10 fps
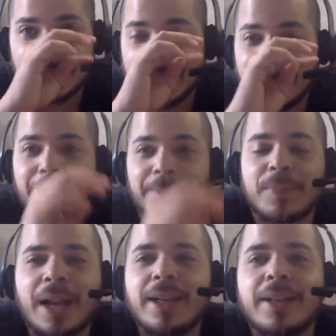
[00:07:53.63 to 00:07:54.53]

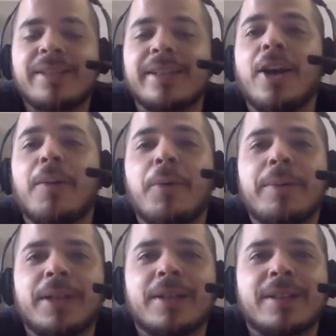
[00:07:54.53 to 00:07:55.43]
Um, I didn't see
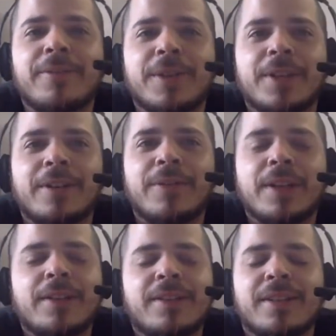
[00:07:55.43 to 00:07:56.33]
Hellboy because I figured if
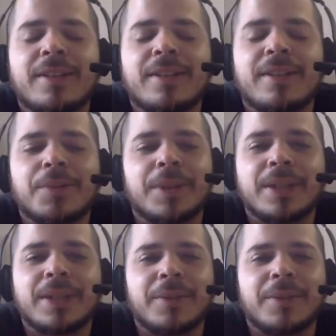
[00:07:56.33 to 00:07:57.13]
I'd seen that this weekend,